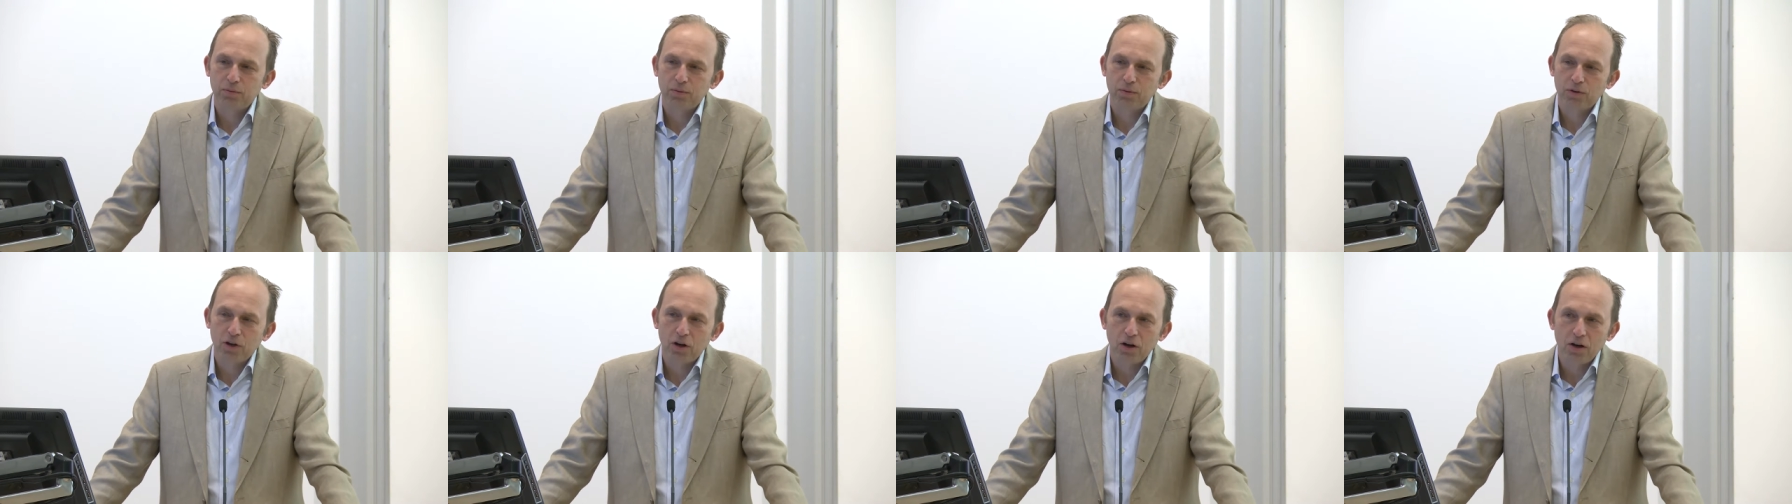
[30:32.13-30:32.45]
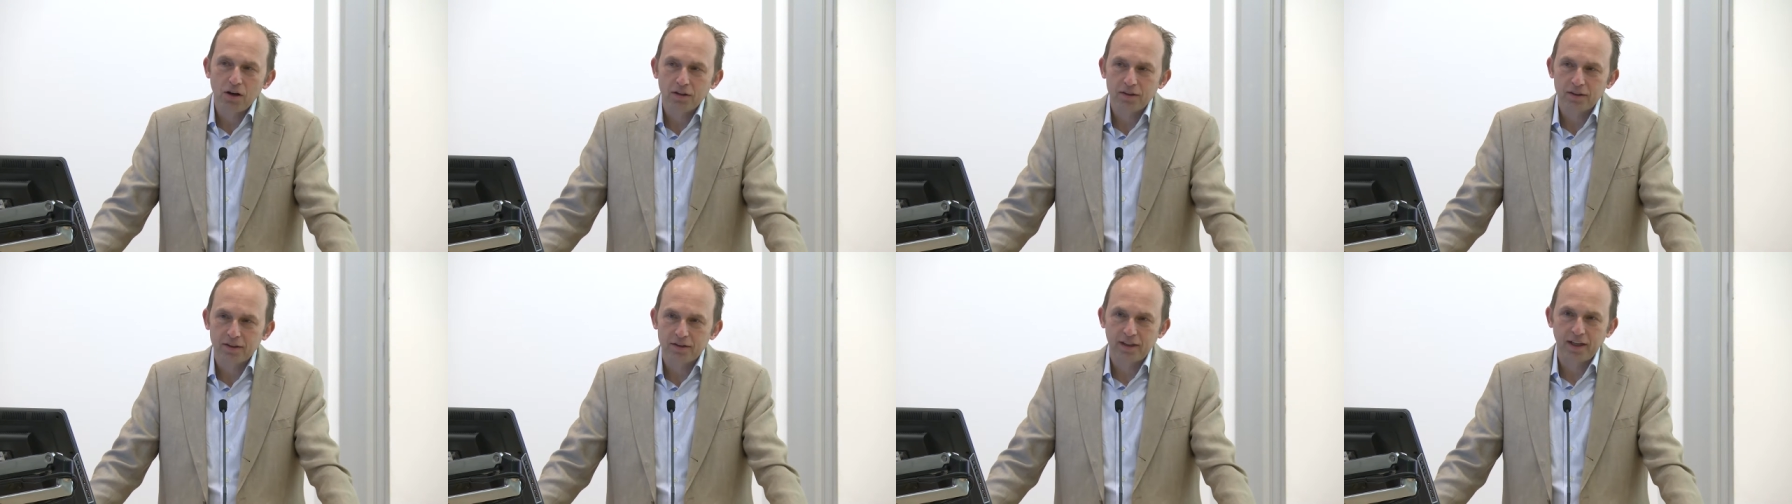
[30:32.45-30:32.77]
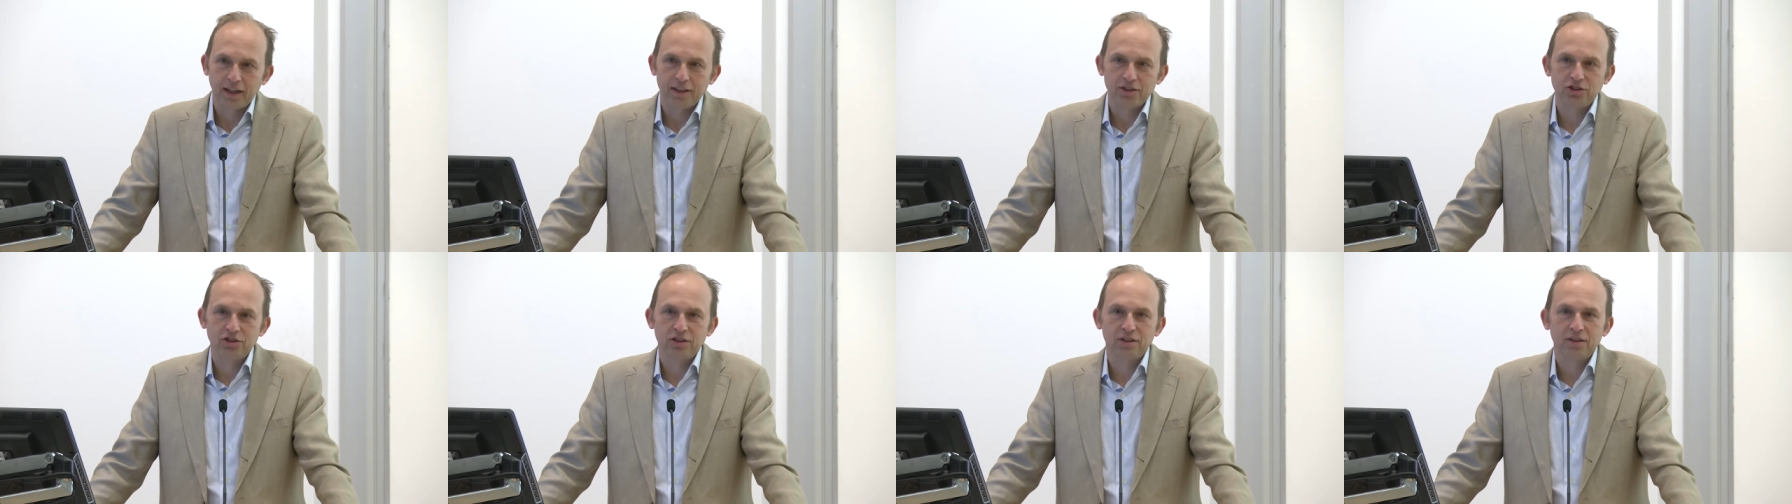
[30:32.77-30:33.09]
called
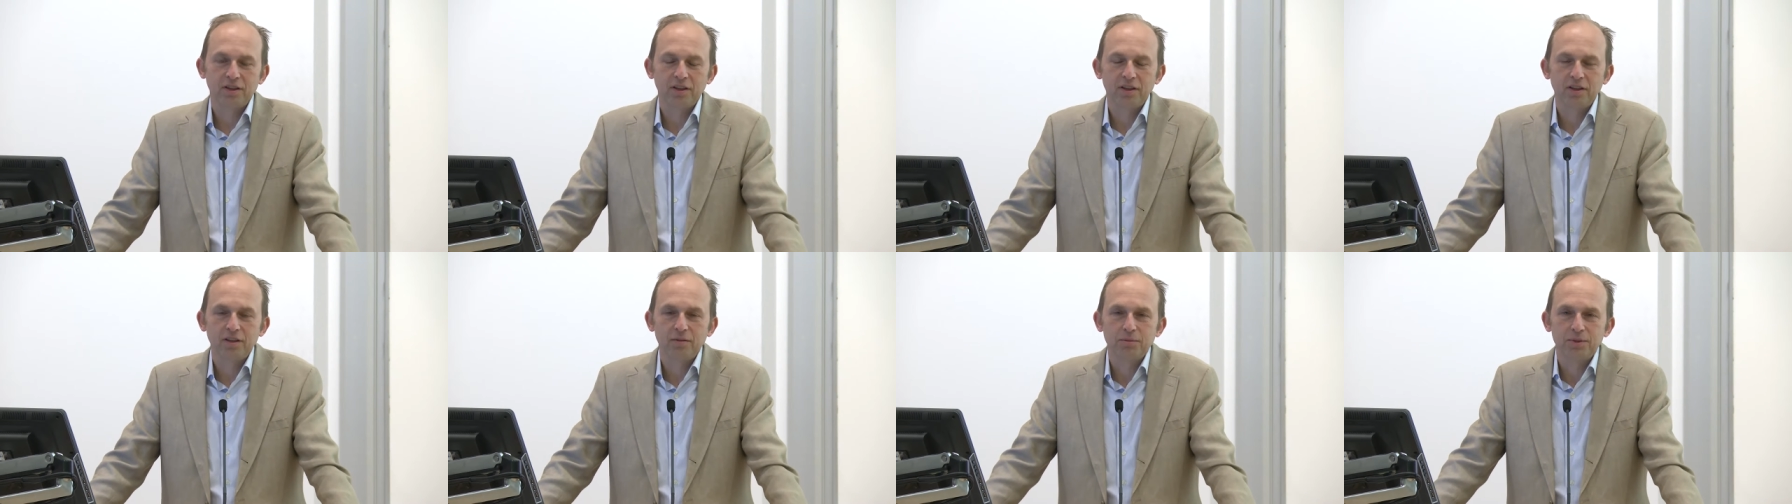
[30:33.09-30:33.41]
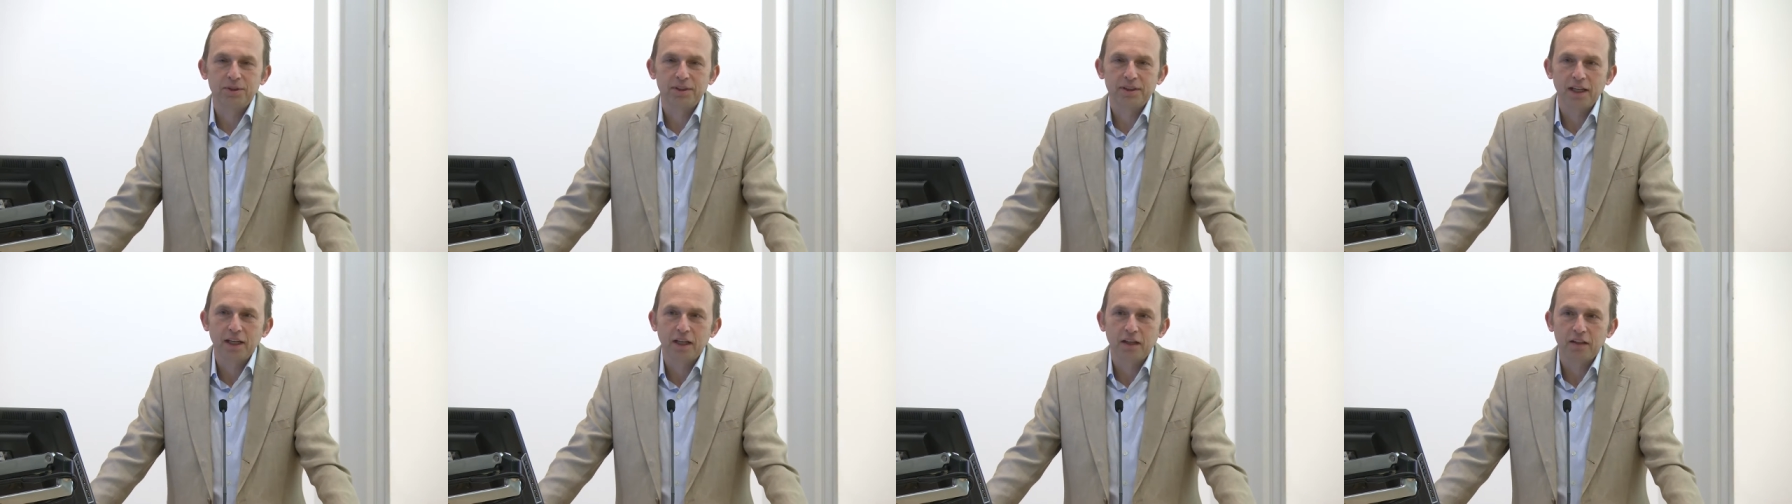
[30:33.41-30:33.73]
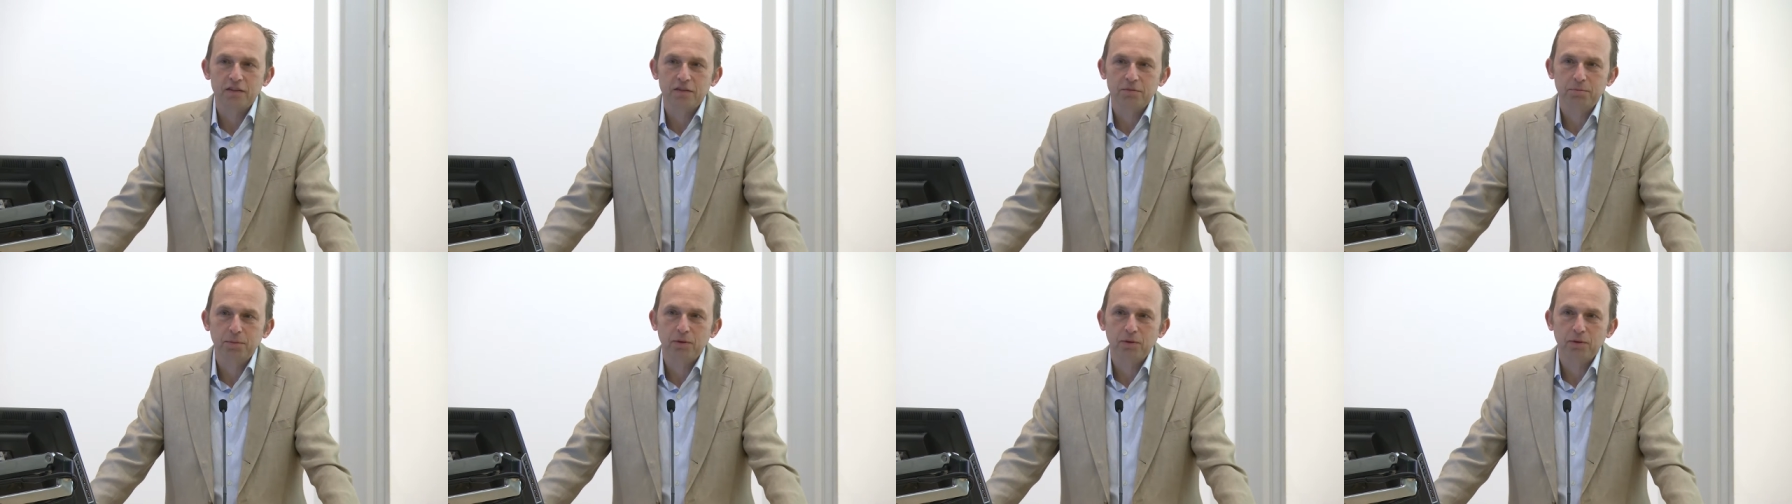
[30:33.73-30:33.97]
attention to themselves,